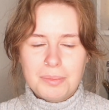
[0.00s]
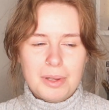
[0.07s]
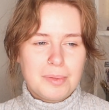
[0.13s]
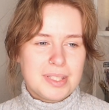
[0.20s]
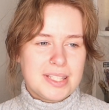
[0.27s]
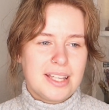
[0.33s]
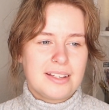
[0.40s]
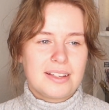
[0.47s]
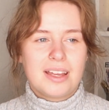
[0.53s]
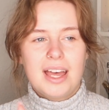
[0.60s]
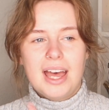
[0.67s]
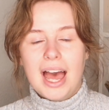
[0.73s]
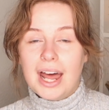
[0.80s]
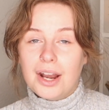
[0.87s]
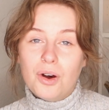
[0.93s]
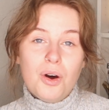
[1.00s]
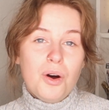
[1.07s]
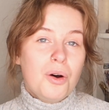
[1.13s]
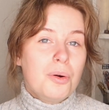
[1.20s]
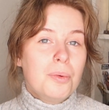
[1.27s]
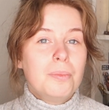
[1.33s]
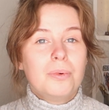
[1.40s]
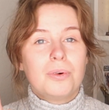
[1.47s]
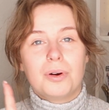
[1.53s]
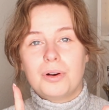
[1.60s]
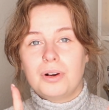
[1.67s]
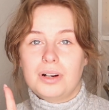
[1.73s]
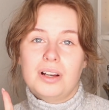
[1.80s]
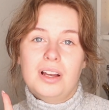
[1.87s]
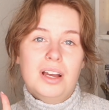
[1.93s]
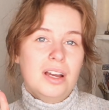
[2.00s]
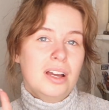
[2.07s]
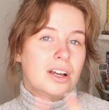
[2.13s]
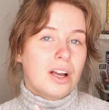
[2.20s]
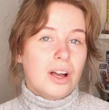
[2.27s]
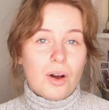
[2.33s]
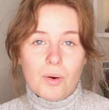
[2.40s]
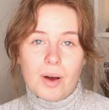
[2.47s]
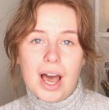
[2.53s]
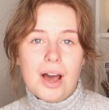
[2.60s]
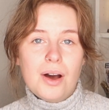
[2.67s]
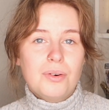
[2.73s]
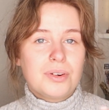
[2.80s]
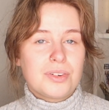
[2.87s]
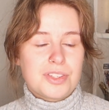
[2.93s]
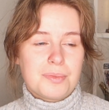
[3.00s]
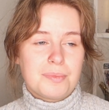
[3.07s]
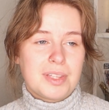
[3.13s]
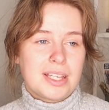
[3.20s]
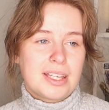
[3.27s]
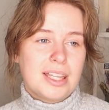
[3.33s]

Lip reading: Maybe it's like at home or go out or something.